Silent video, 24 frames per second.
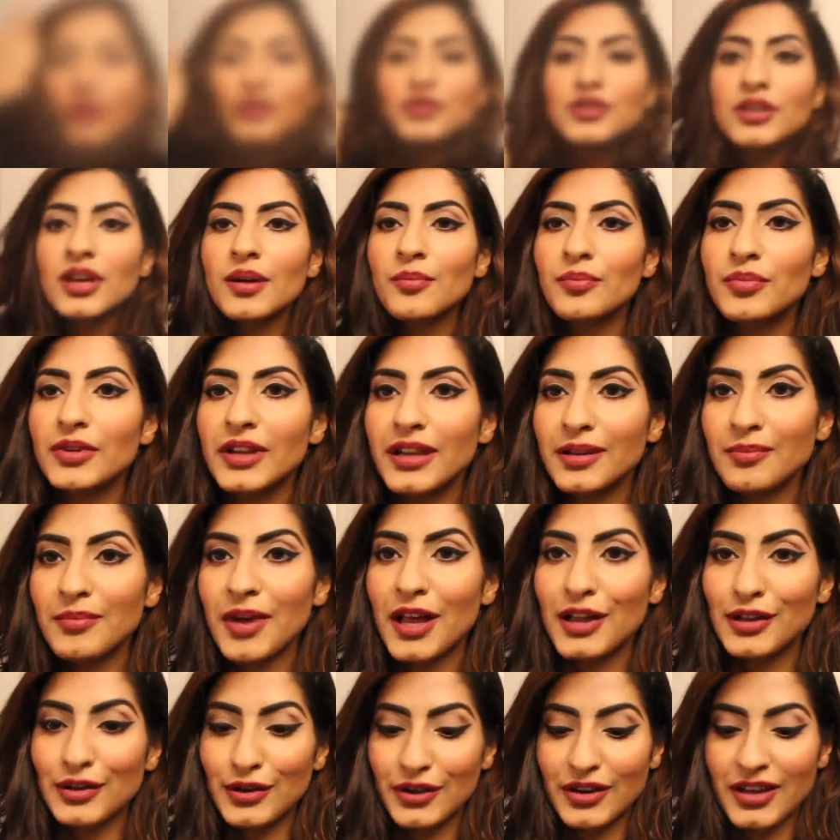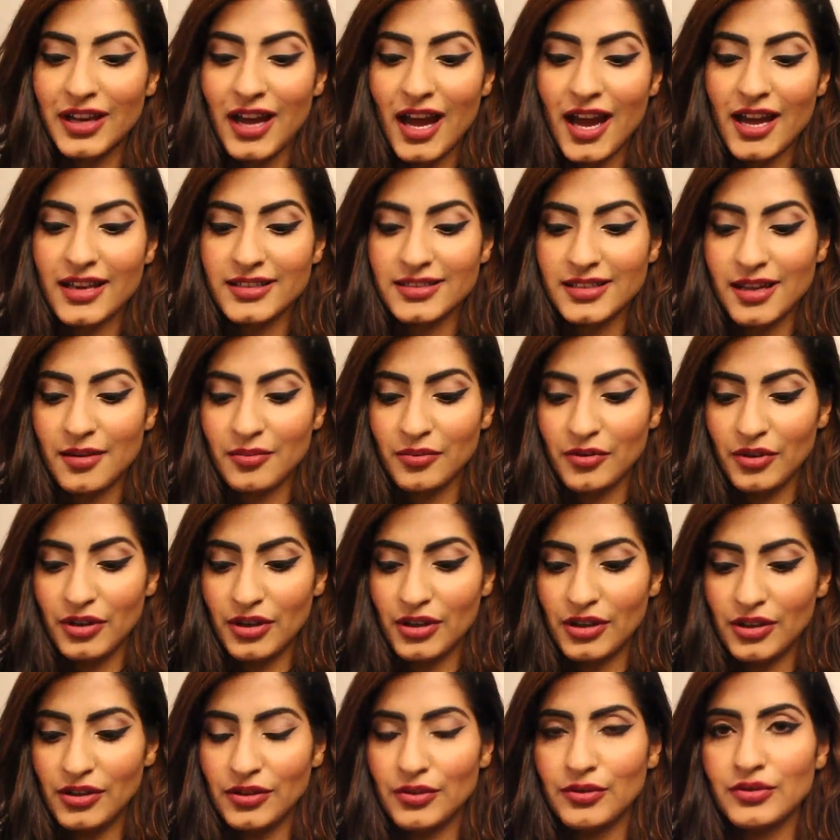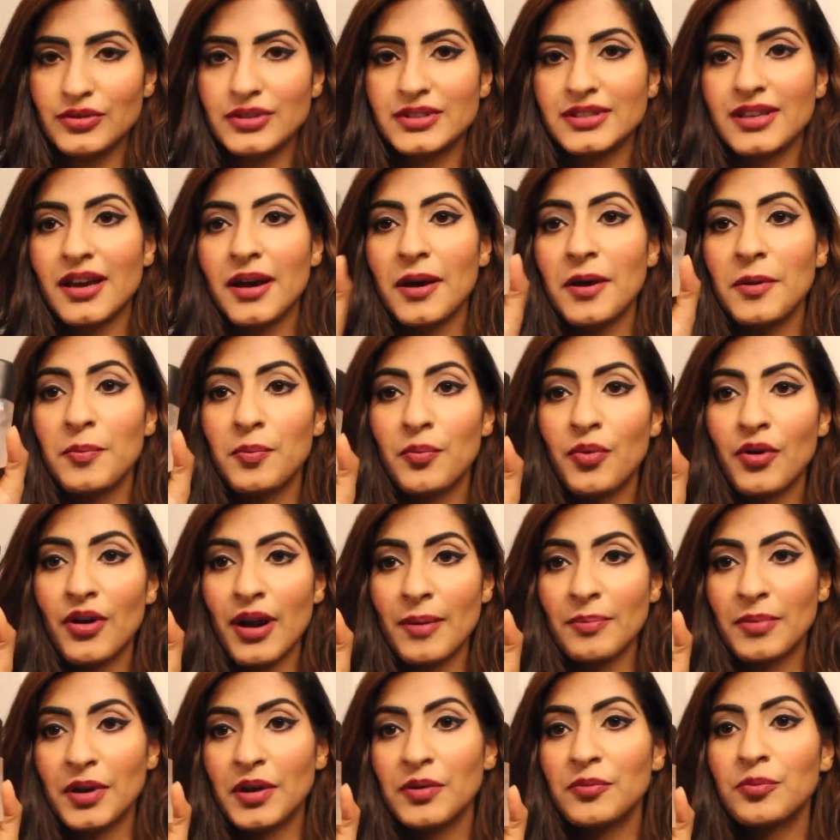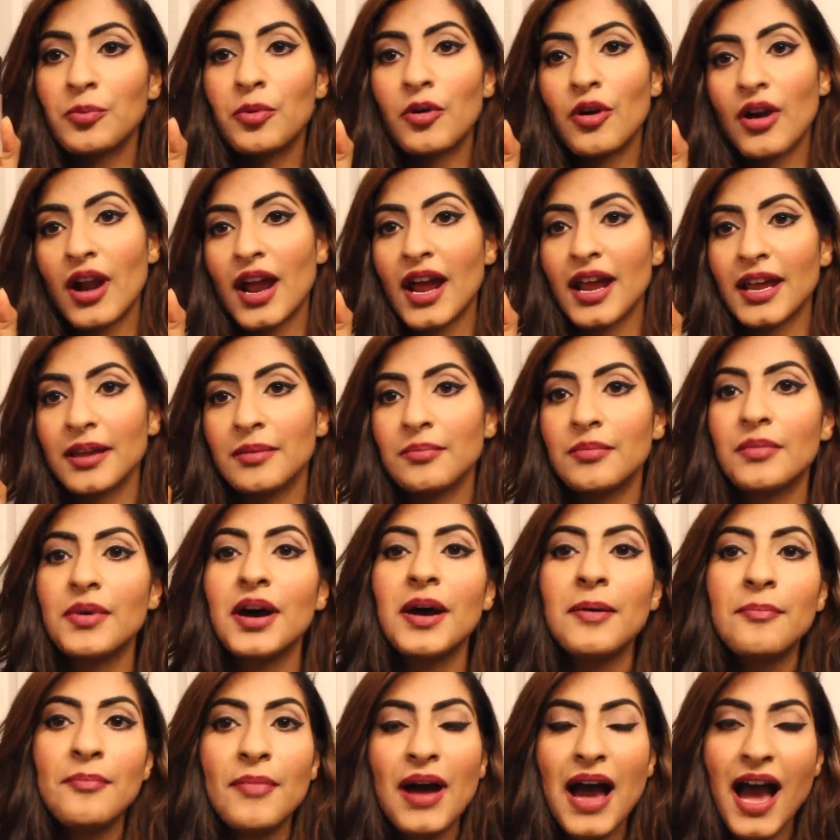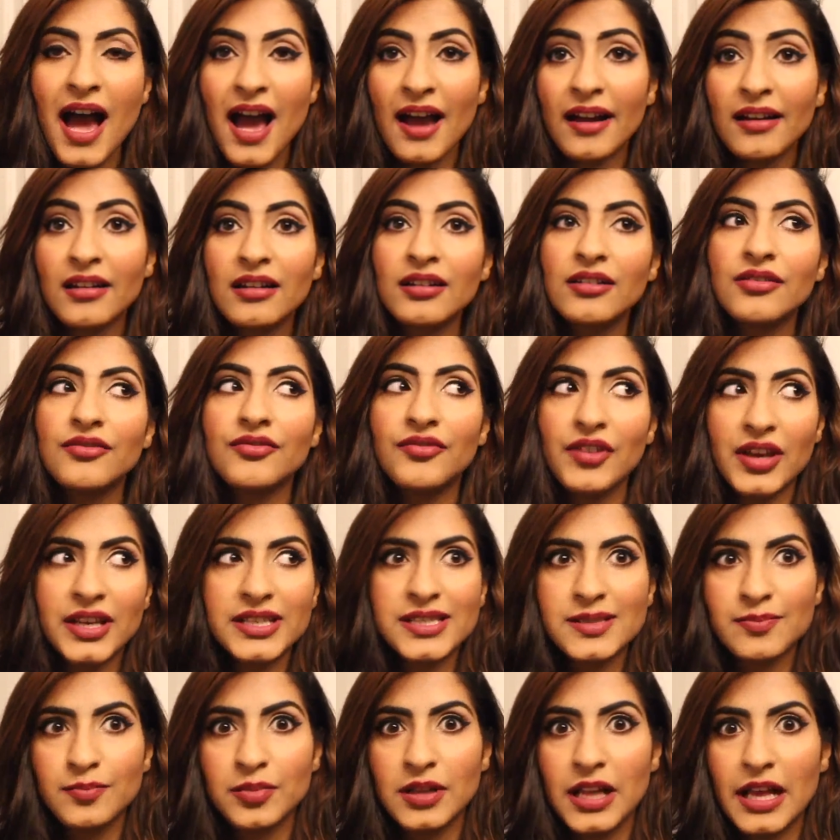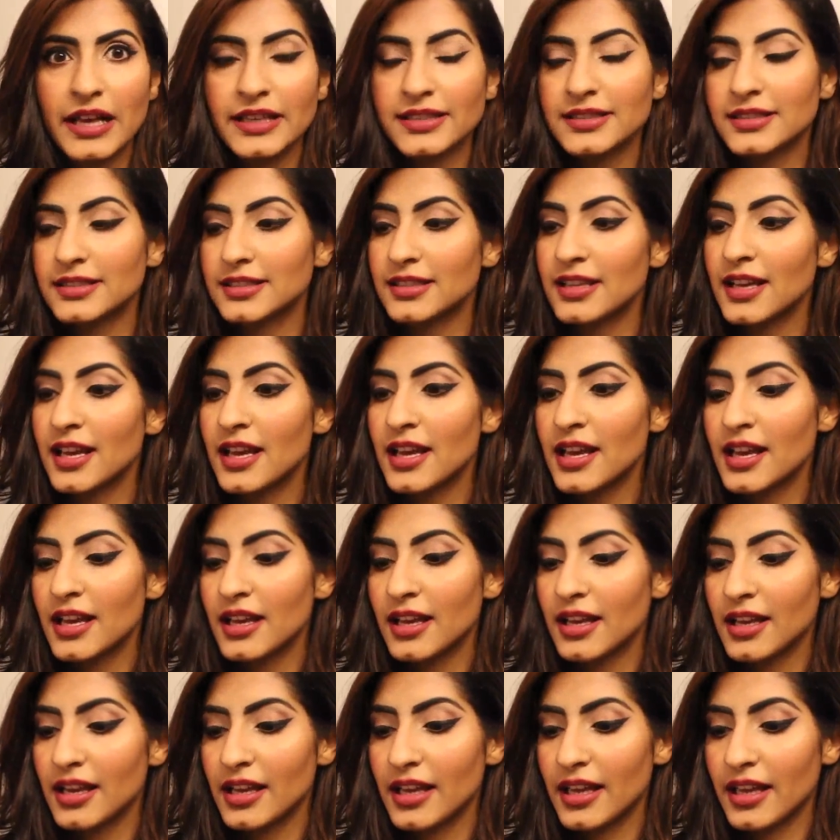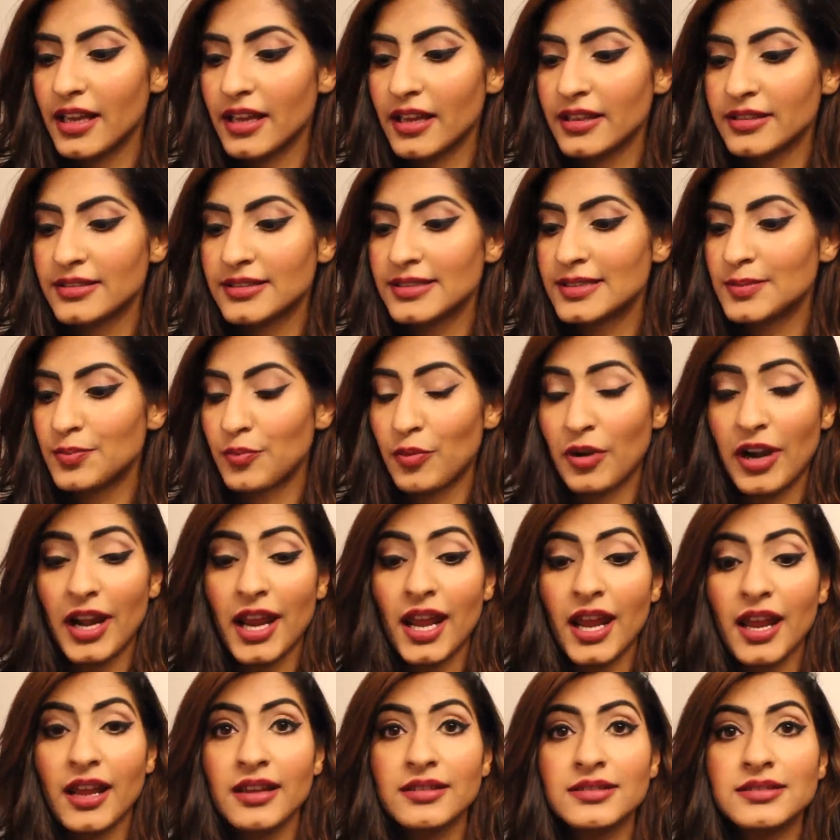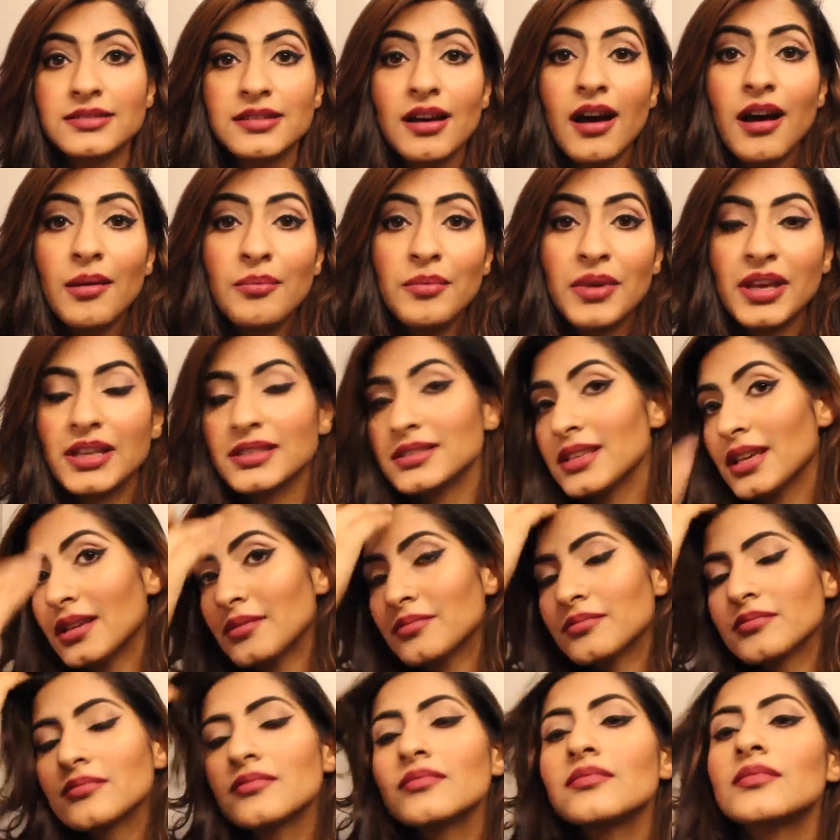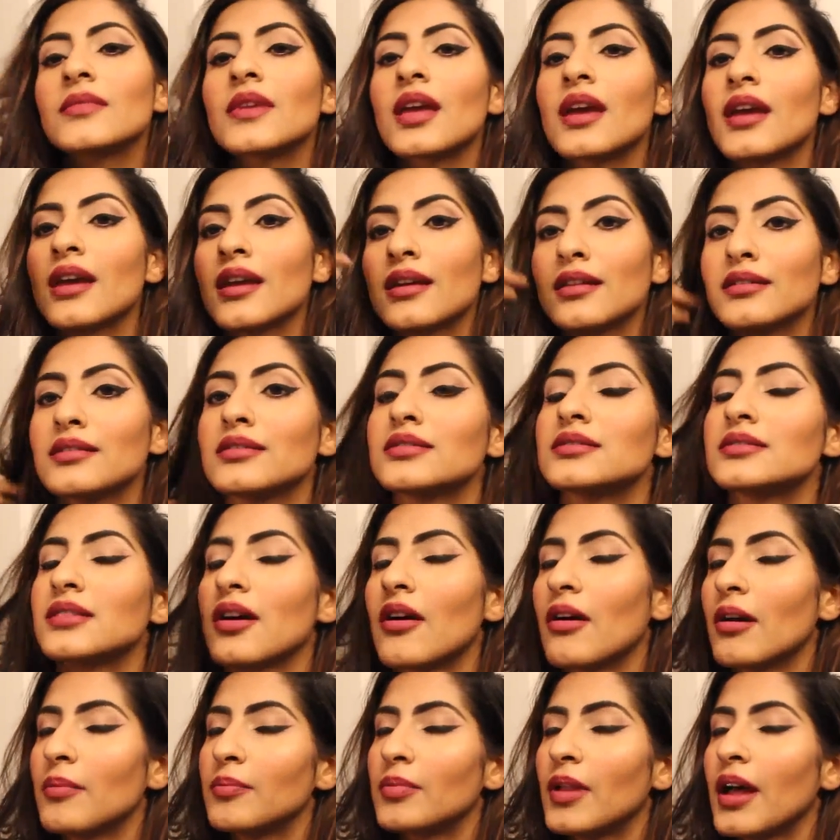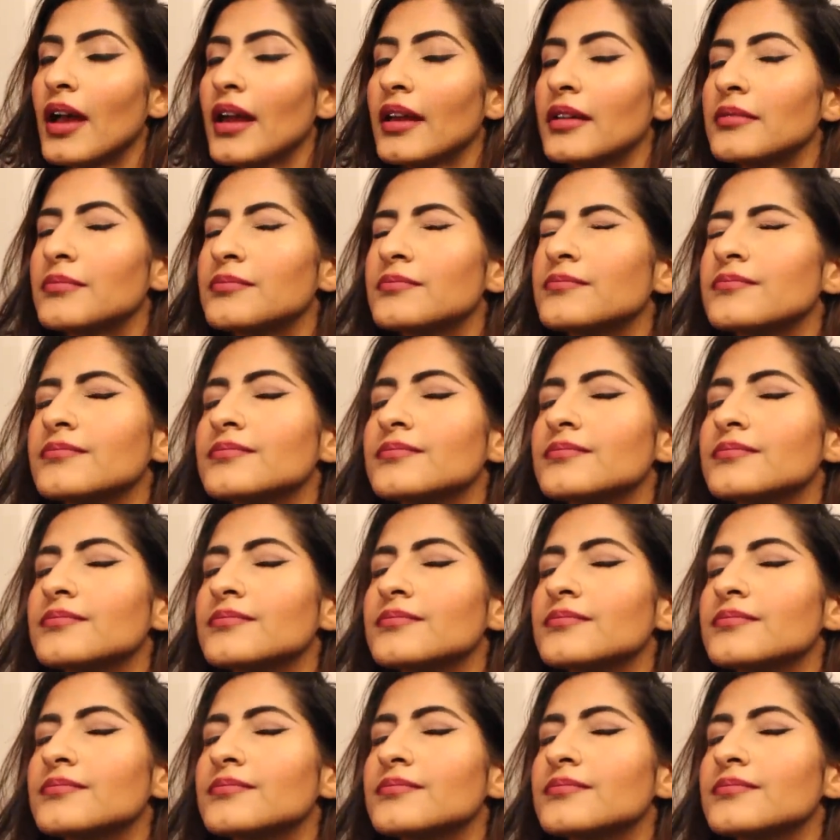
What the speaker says: To complete my look, guys, I'm going to use Prep and Prime MAC Fix Plus. It's spray, it's amazing, and so I apply it.